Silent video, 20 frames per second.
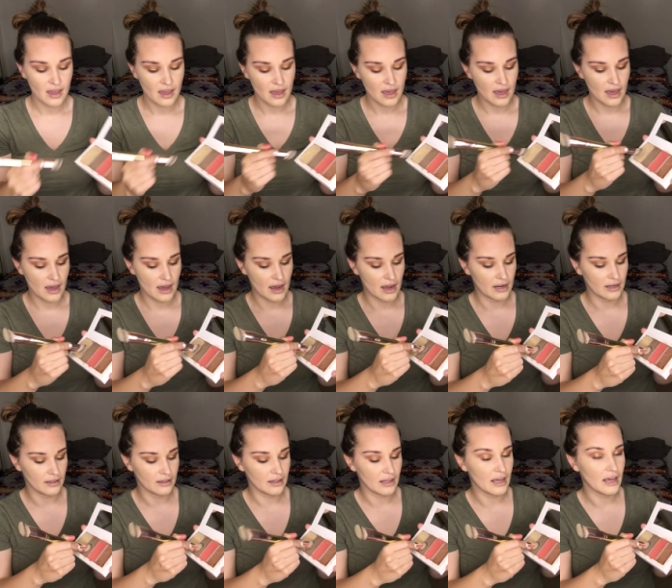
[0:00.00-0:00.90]

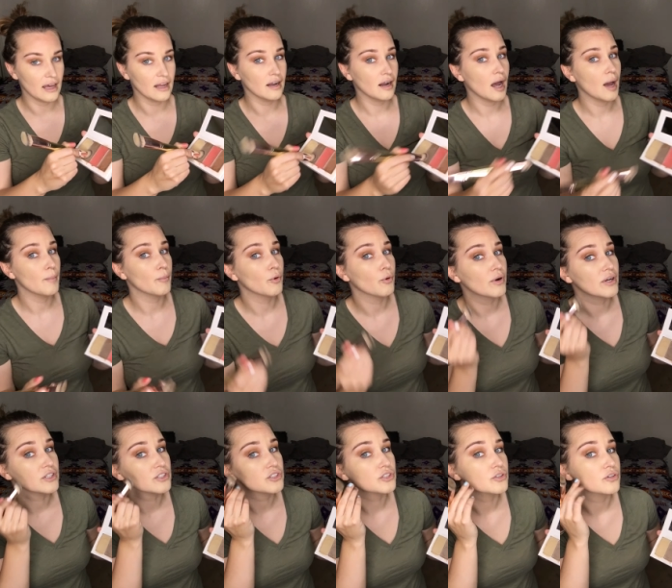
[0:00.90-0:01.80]
and then I'm
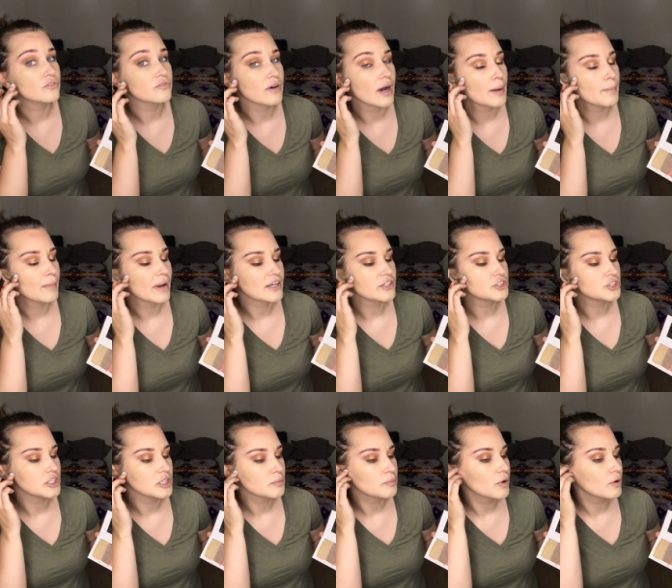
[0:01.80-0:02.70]
going to find my
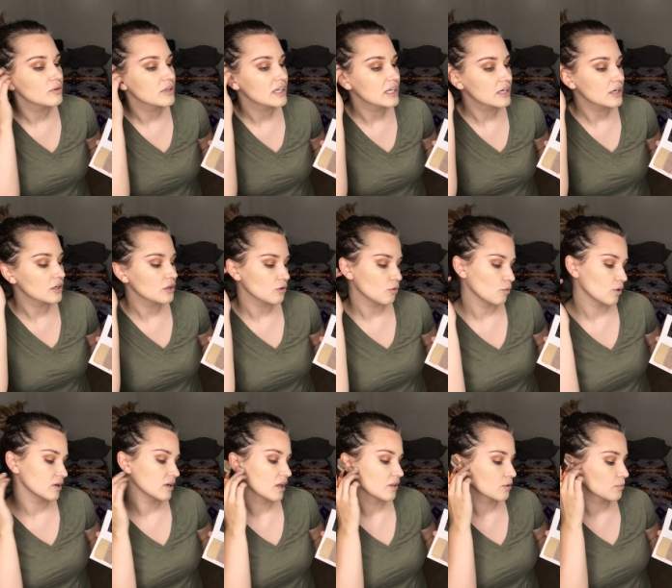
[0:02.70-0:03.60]
cheekbone here, or
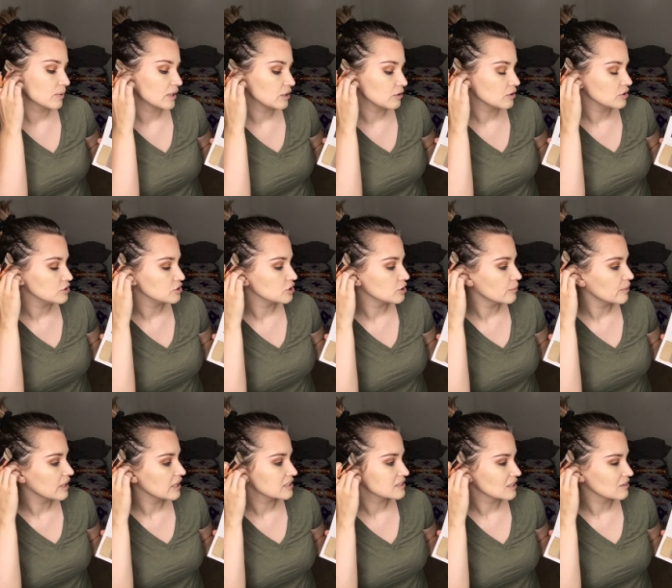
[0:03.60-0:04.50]
another way you can do
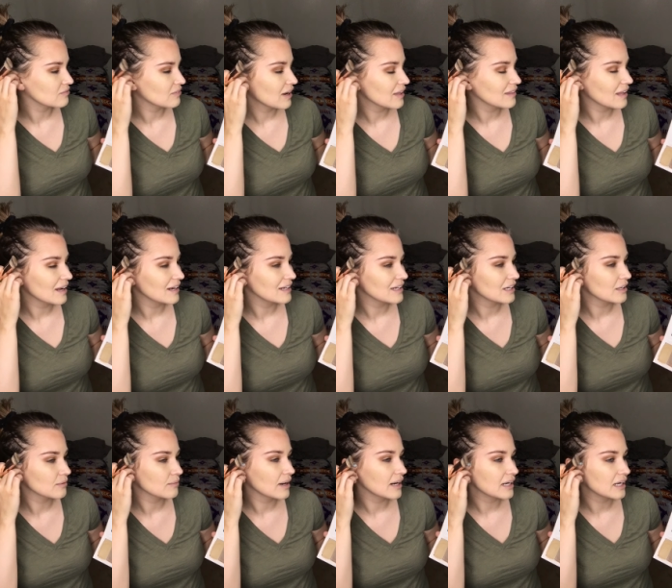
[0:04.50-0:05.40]
it is like find that
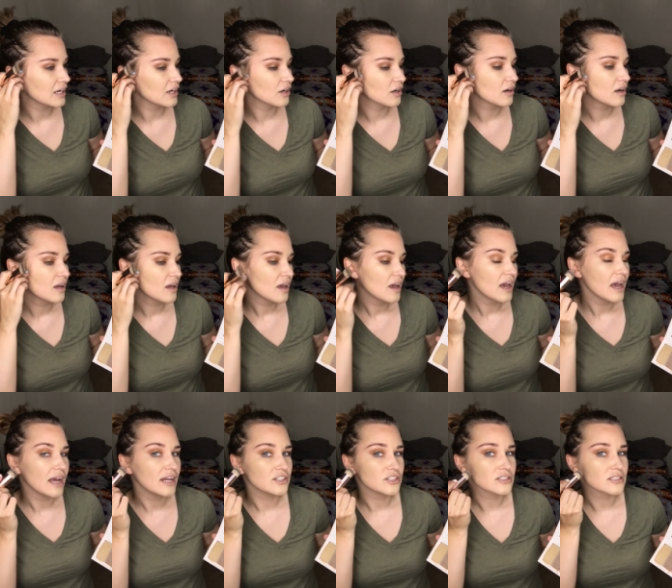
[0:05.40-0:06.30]
ear right here
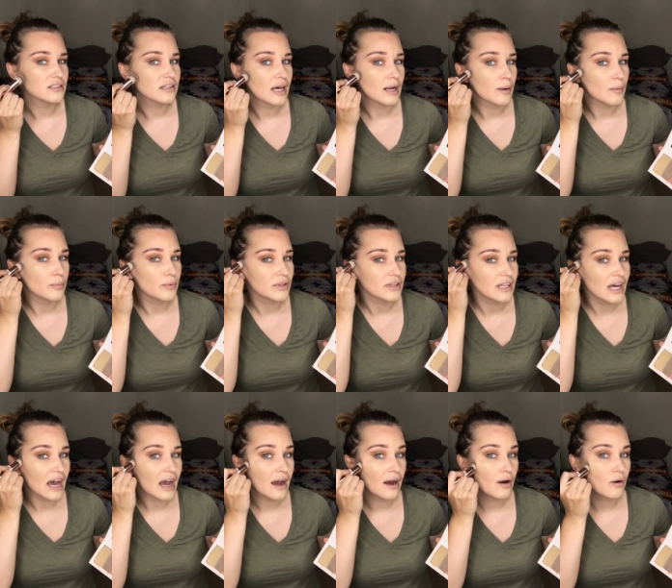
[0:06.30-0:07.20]
and just line up with
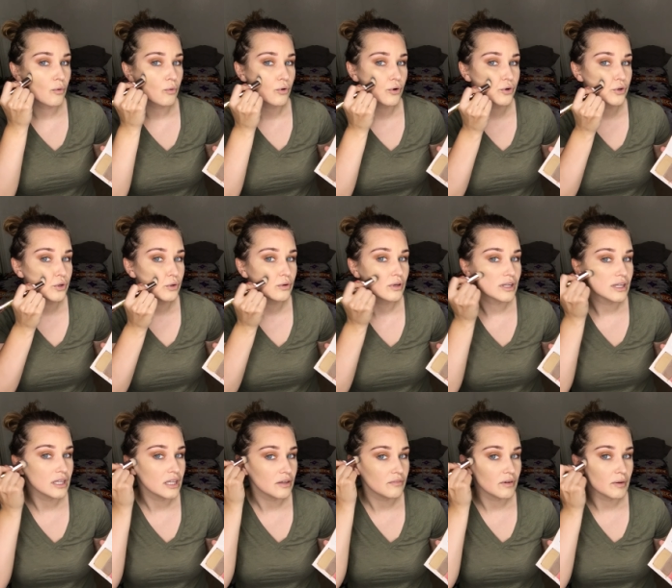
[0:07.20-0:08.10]
that, or you can
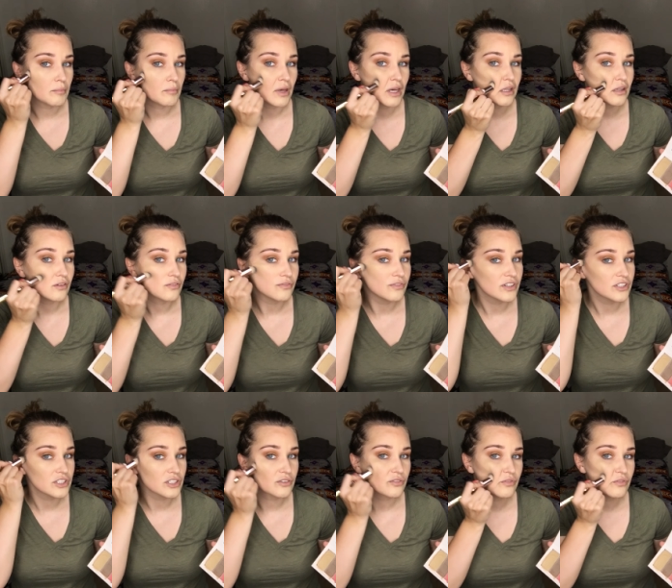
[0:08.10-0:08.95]
even make the fishy